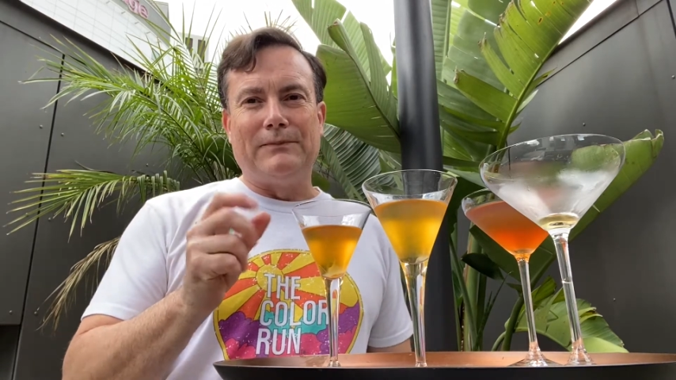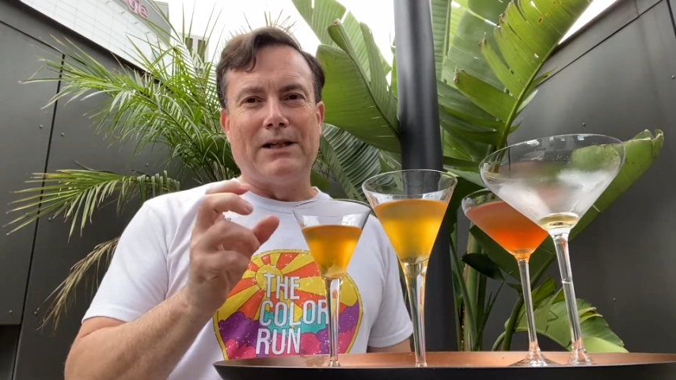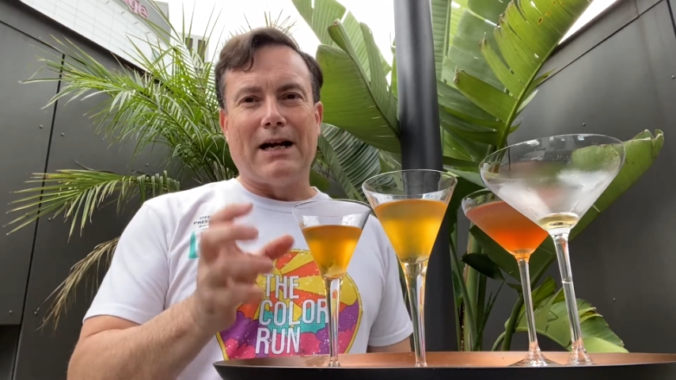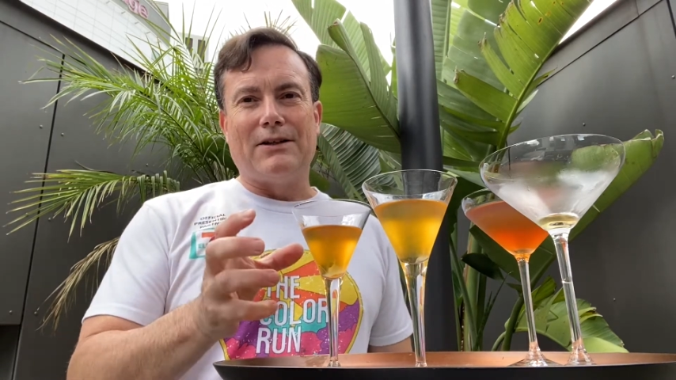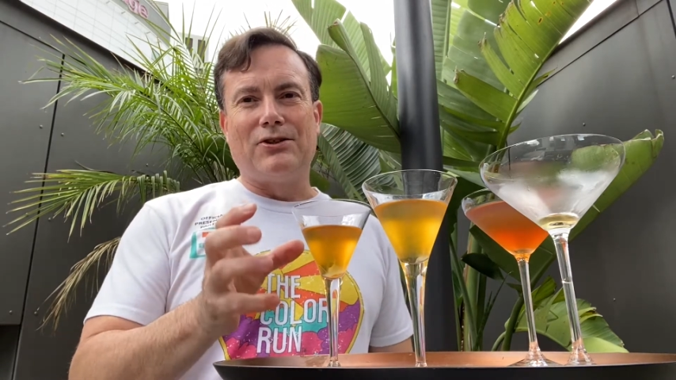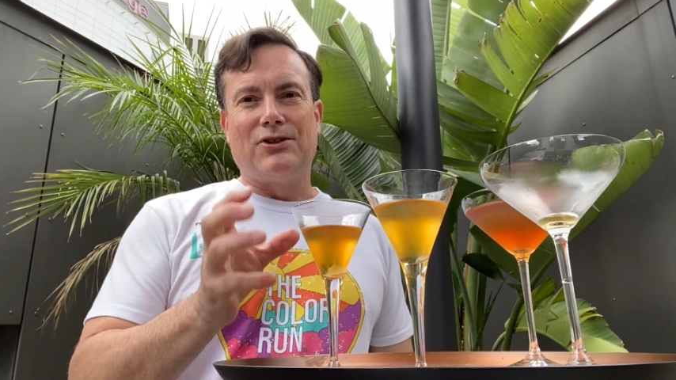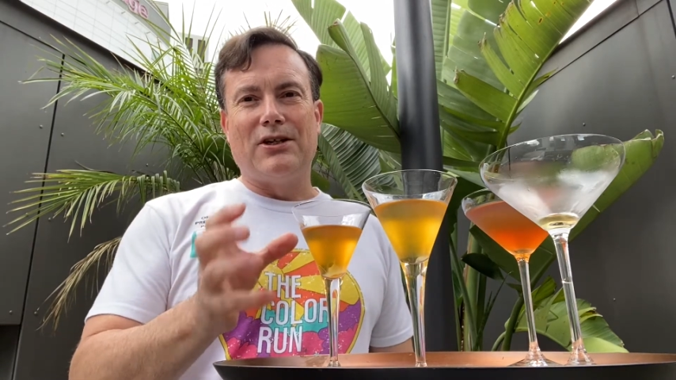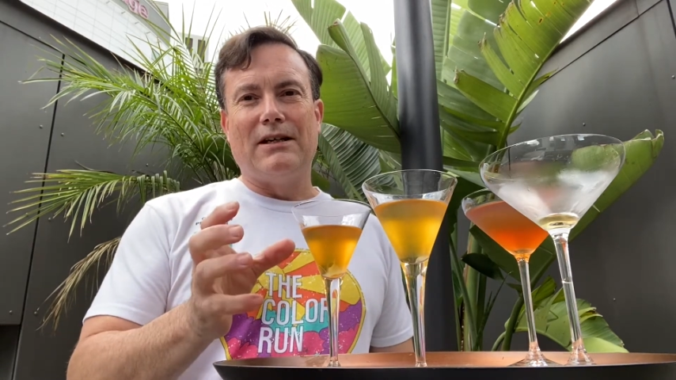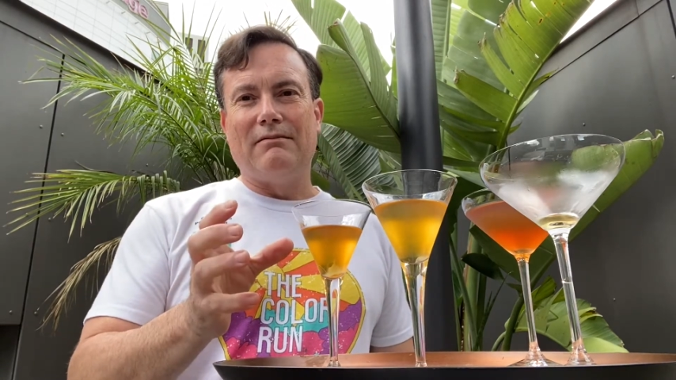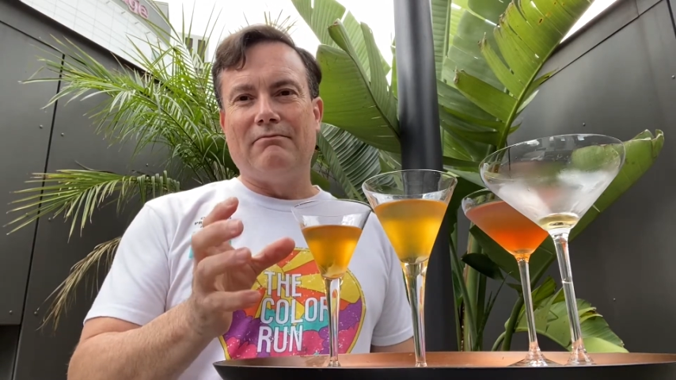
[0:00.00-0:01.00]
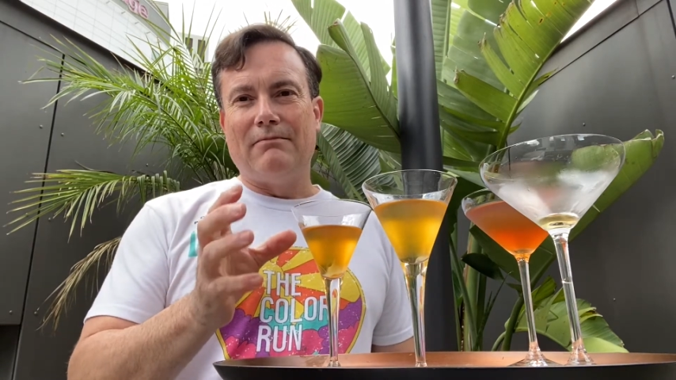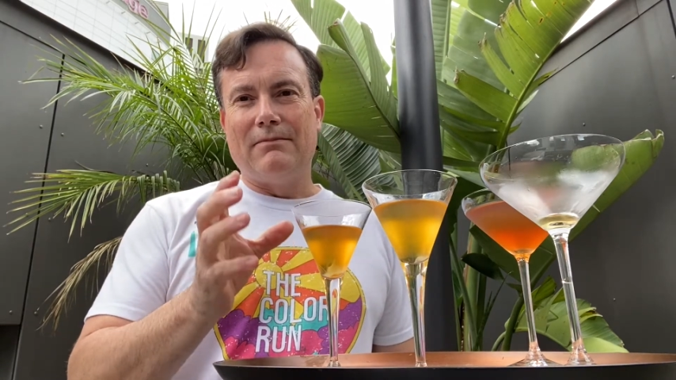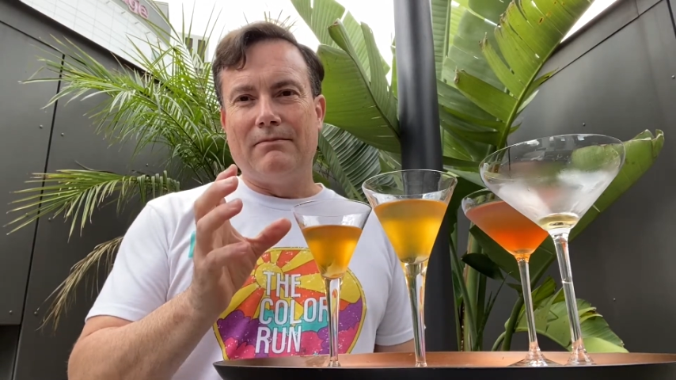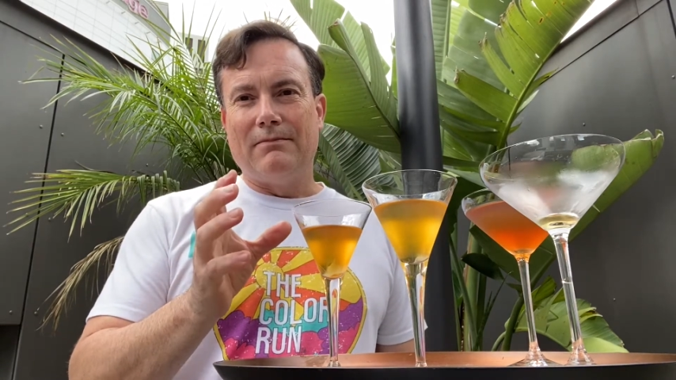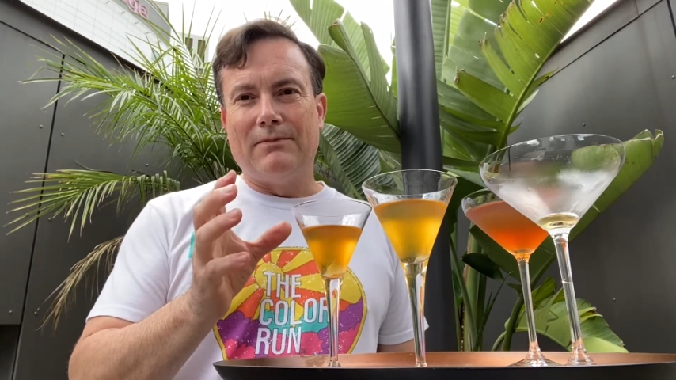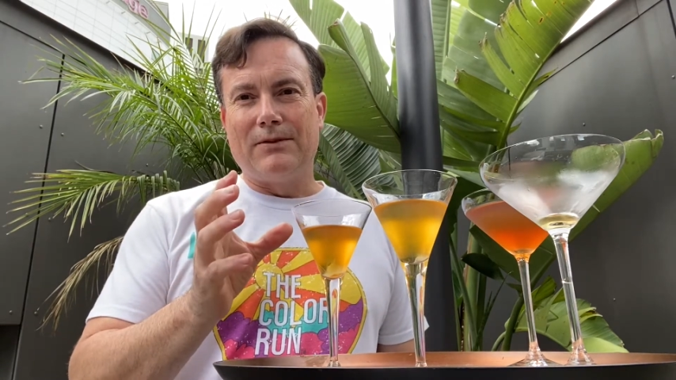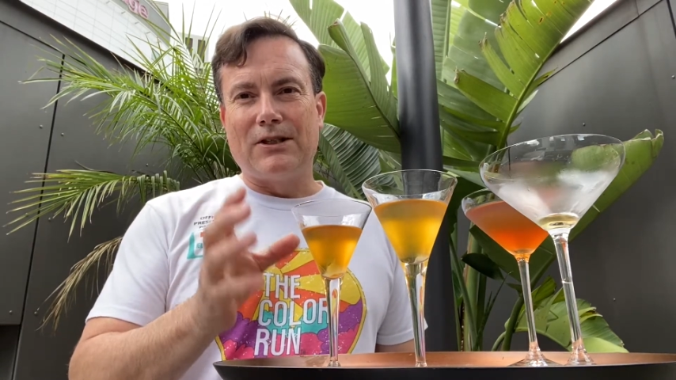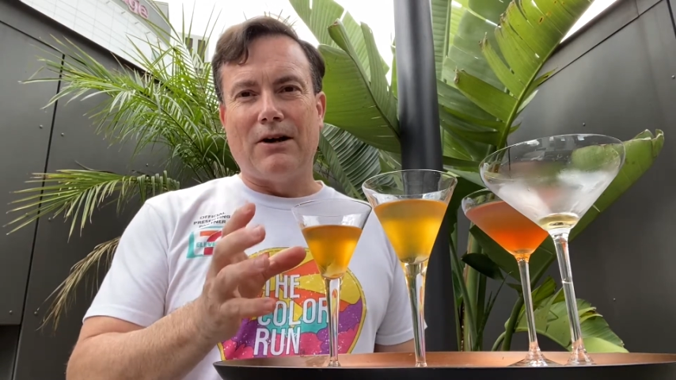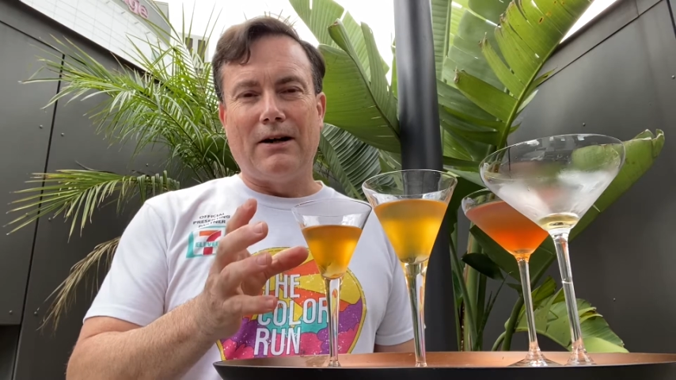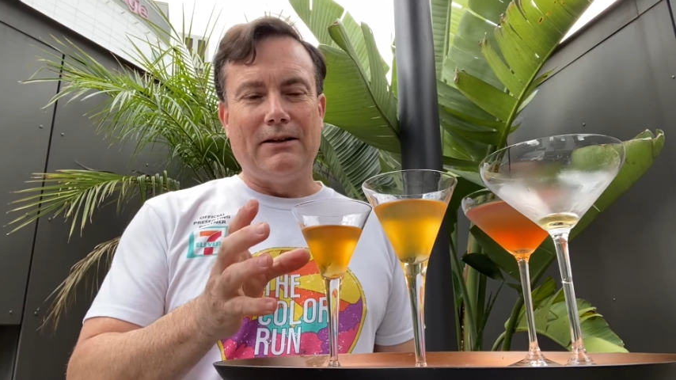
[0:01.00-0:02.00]
Dutch gin
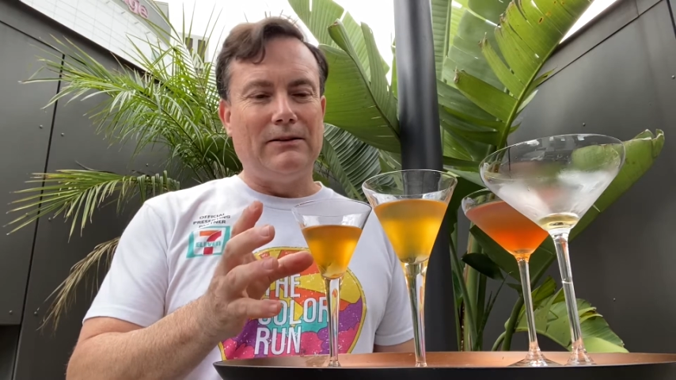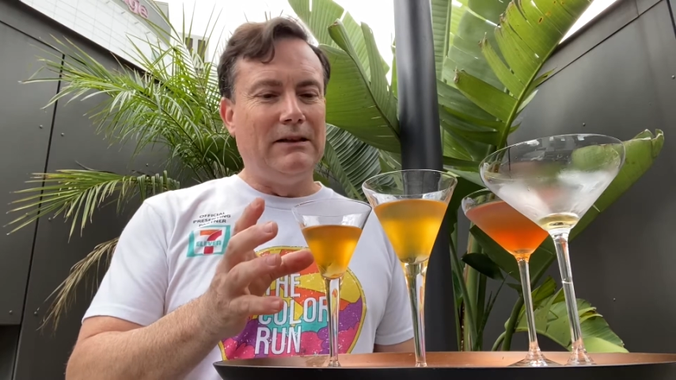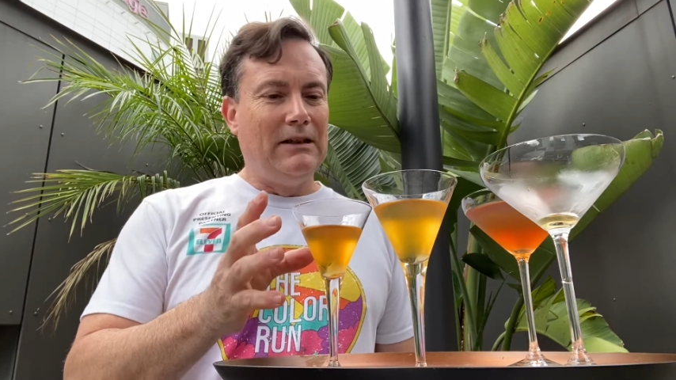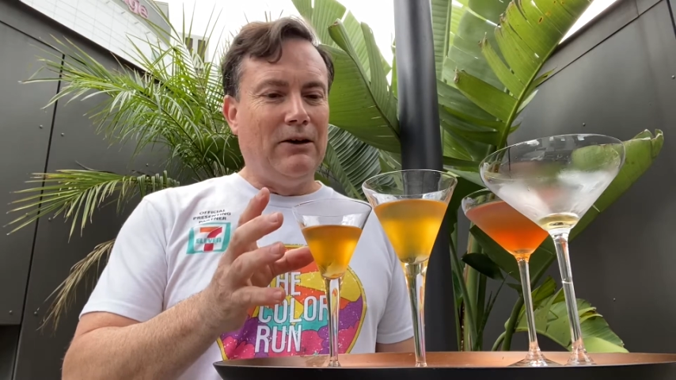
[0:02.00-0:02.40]
style,